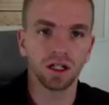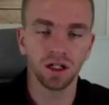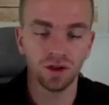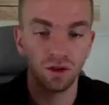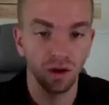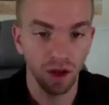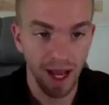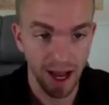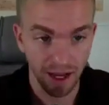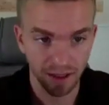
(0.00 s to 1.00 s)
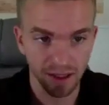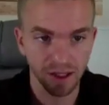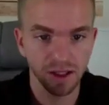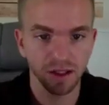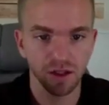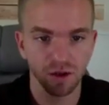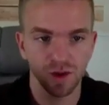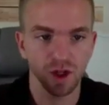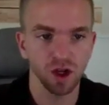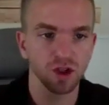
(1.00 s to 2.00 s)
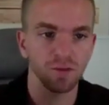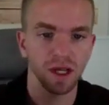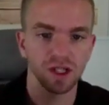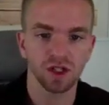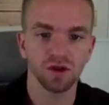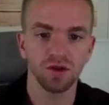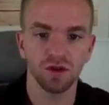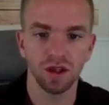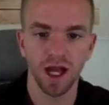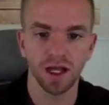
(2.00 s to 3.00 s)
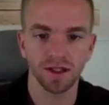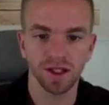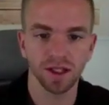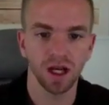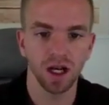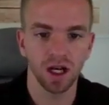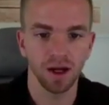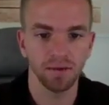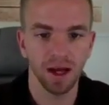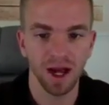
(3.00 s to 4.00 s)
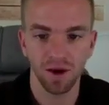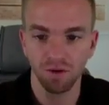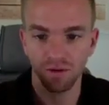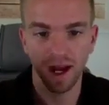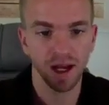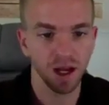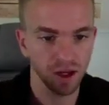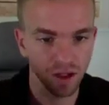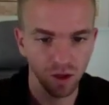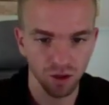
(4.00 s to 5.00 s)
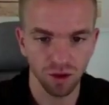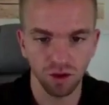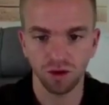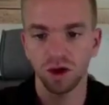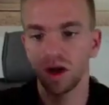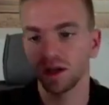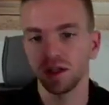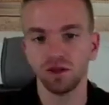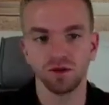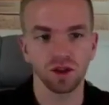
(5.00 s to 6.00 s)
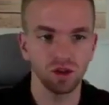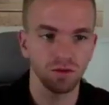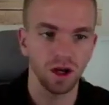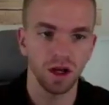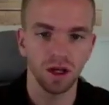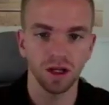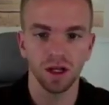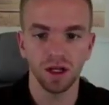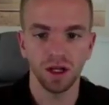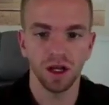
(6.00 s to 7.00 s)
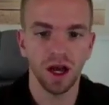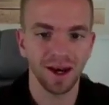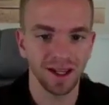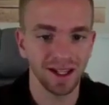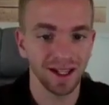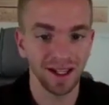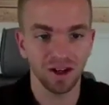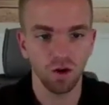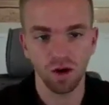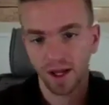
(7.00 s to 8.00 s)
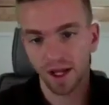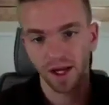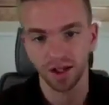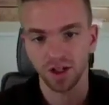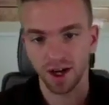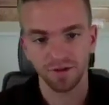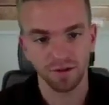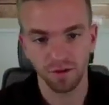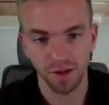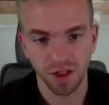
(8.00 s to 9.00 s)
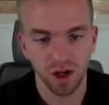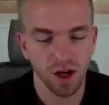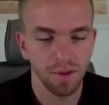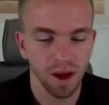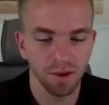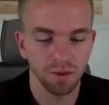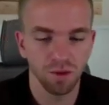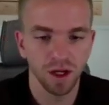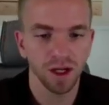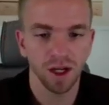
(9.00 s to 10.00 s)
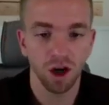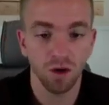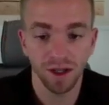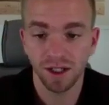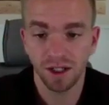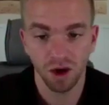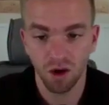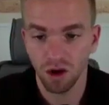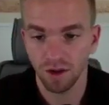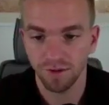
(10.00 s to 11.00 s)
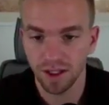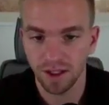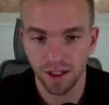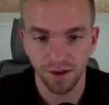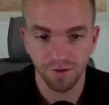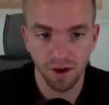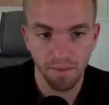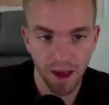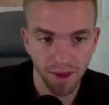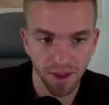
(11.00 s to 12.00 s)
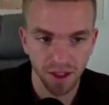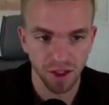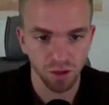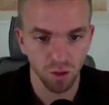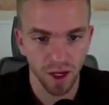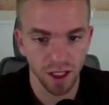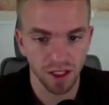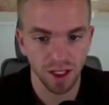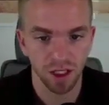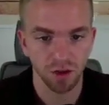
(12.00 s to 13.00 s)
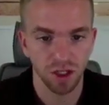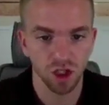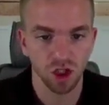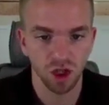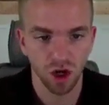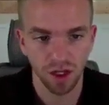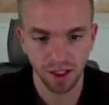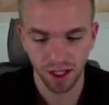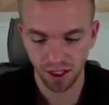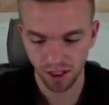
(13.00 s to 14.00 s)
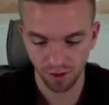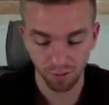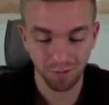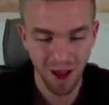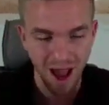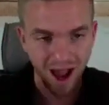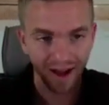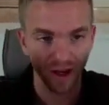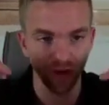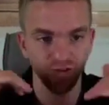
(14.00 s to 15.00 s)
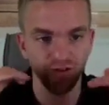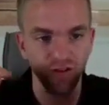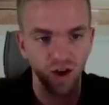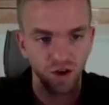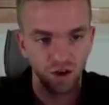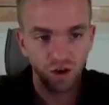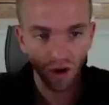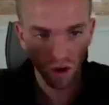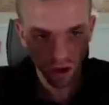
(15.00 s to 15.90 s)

Google ads, so search-based Google ads, how to rank on Google, on YouTube, on how to get organic traffic from Instagram. I mean, we're going to go into all of these different methods and ways that you can start then to pack your funnel,